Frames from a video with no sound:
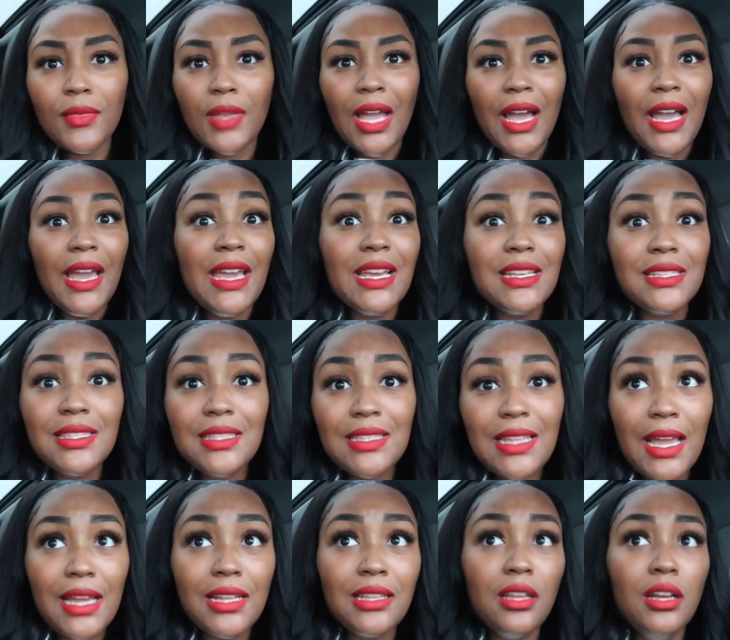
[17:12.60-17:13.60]
I had
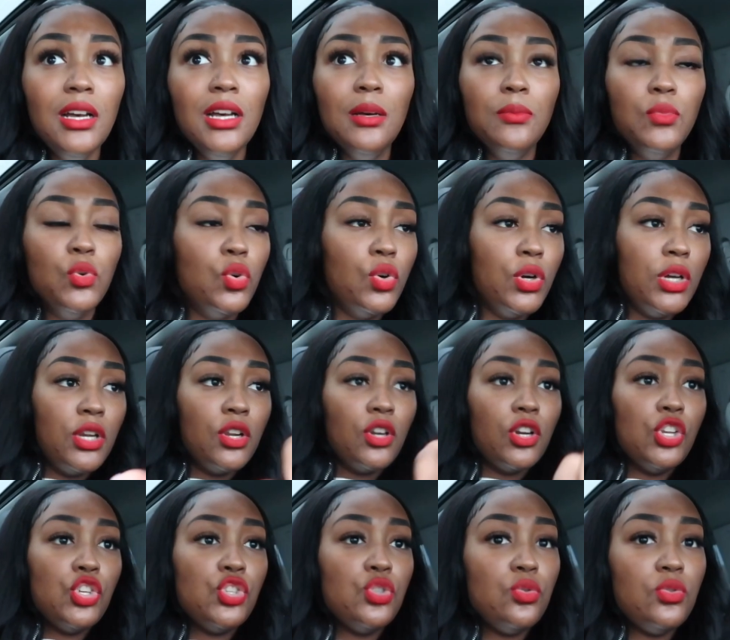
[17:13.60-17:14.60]
stacked up on
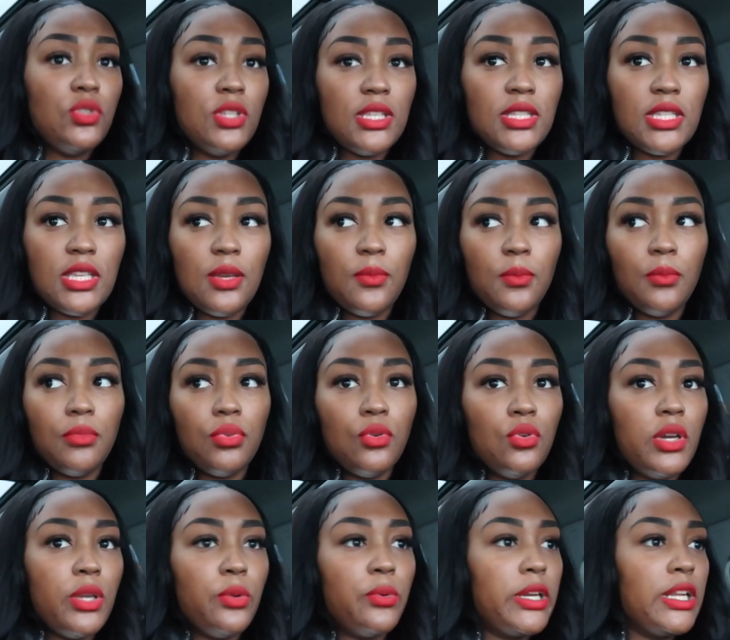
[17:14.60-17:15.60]
her juices, and
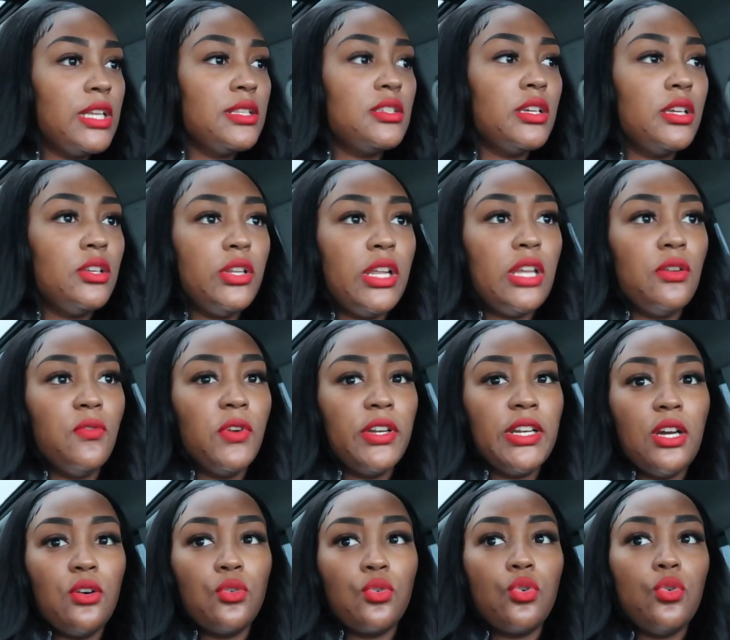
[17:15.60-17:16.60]
boy, when I tell you they run
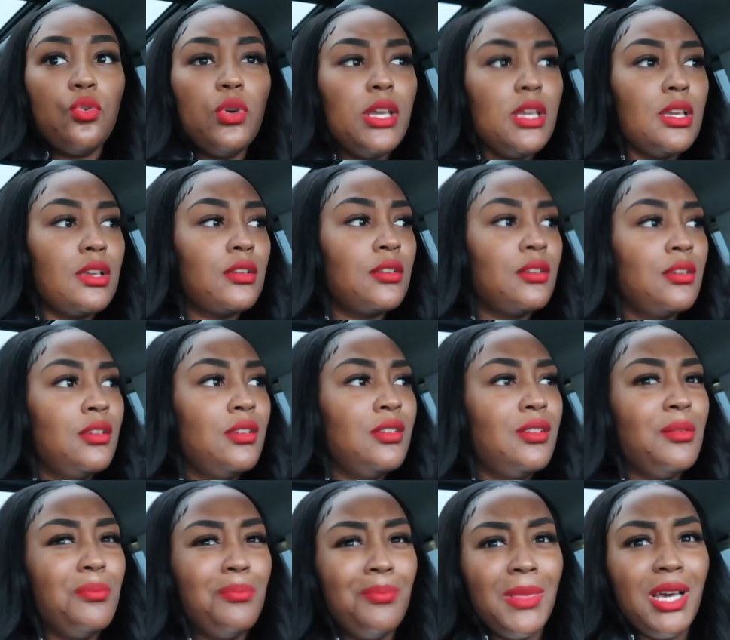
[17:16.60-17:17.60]
out quick,
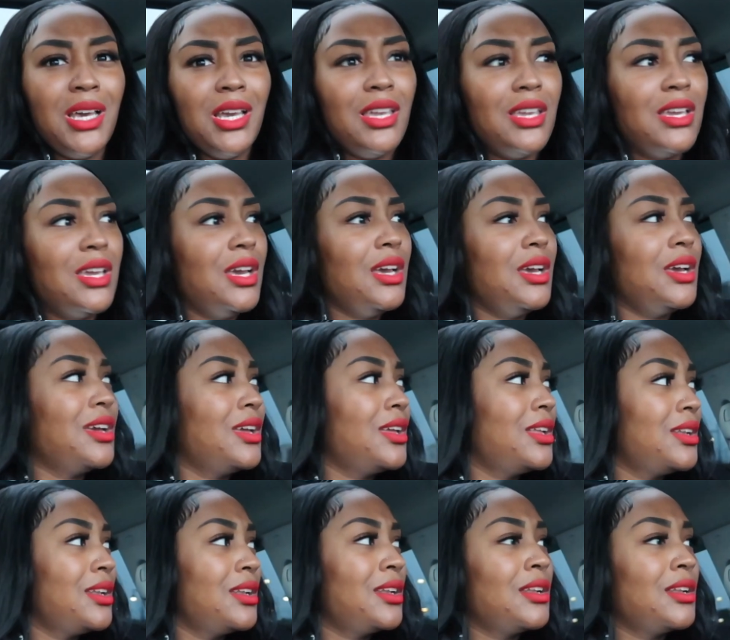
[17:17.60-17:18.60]
my God.